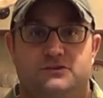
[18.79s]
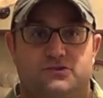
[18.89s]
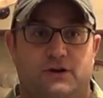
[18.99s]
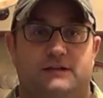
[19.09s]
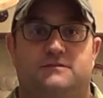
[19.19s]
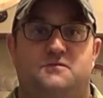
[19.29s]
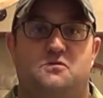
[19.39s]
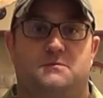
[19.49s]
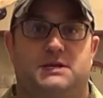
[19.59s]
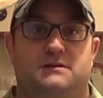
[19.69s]

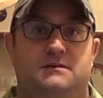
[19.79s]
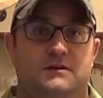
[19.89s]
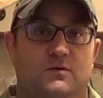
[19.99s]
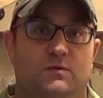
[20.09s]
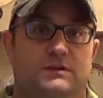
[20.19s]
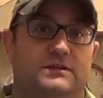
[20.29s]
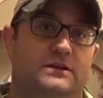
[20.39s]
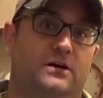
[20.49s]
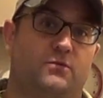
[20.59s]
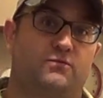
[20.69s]
transforming what
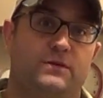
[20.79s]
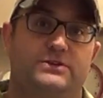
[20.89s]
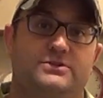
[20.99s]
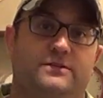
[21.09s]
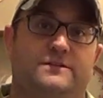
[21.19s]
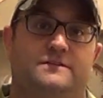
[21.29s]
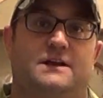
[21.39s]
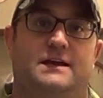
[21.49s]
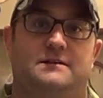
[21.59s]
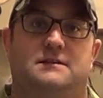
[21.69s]
the original
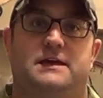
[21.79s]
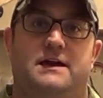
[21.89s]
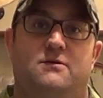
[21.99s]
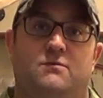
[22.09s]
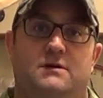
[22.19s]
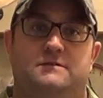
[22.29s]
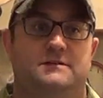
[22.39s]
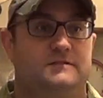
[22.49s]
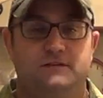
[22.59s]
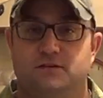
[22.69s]
design and layout
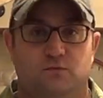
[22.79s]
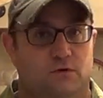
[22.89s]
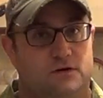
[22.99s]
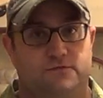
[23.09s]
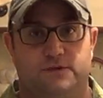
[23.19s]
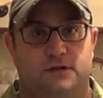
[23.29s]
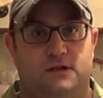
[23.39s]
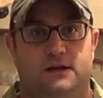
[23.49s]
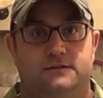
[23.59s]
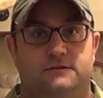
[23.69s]
was that didn't work for the
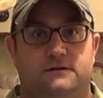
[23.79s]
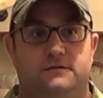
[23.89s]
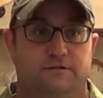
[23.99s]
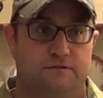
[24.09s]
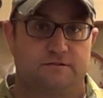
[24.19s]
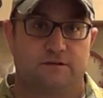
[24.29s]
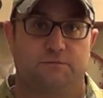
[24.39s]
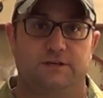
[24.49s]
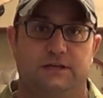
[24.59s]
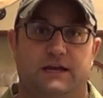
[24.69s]
clients at all to
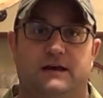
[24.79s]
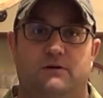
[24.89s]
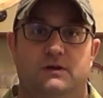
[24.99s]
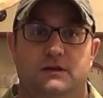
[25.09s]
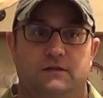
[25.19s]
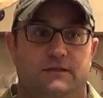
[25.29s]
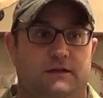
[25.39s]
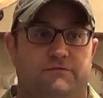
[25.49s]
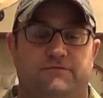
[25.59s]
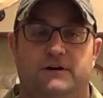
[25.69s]
something now
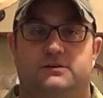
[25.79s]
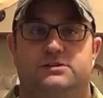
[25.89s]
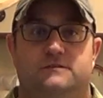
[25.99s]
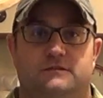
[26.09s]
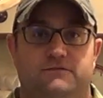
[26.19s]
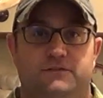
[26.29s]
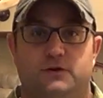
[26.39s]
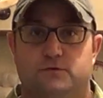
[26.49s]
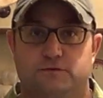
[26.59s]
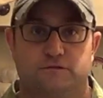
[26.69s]
that functions and
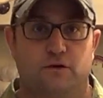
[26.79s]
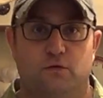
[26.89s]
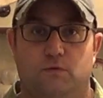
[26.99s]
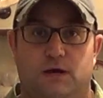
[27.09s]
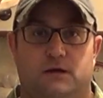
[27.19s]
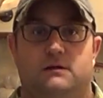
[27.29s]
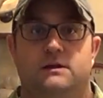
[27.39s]
flows so well.